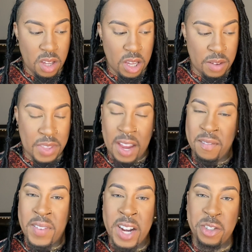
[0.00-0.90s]
if they
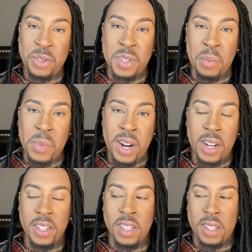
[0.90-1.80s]
invite you somewhere,
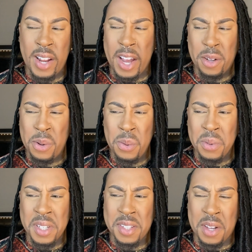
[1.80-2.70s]
you're just like, cool,
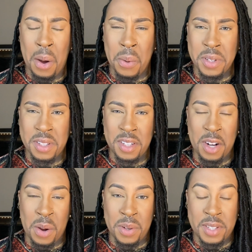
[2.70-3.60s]
let's go. It's
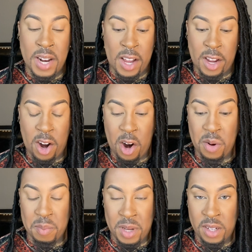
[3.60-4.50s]
not going to
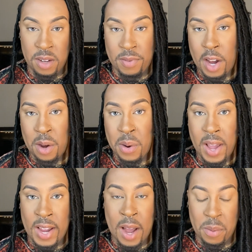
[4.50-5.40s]
hurt me if I go
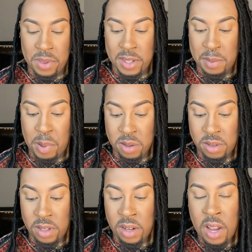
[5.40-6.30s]
hang out with this
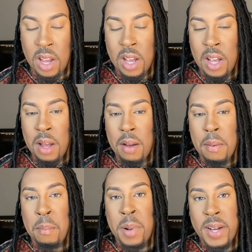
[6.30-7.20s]
person.
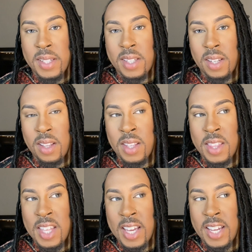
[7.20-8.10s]
But the
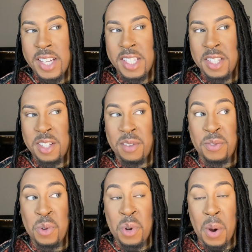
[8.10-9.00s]
thing is if
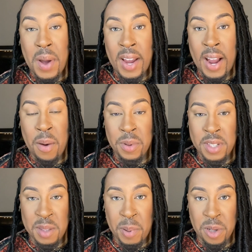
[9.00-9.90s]
you go hang out with
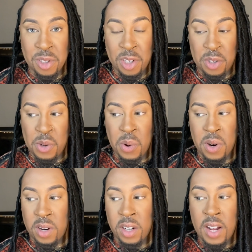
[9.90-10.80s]
this person,
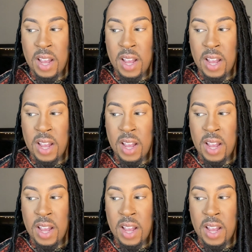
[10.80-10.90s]
you're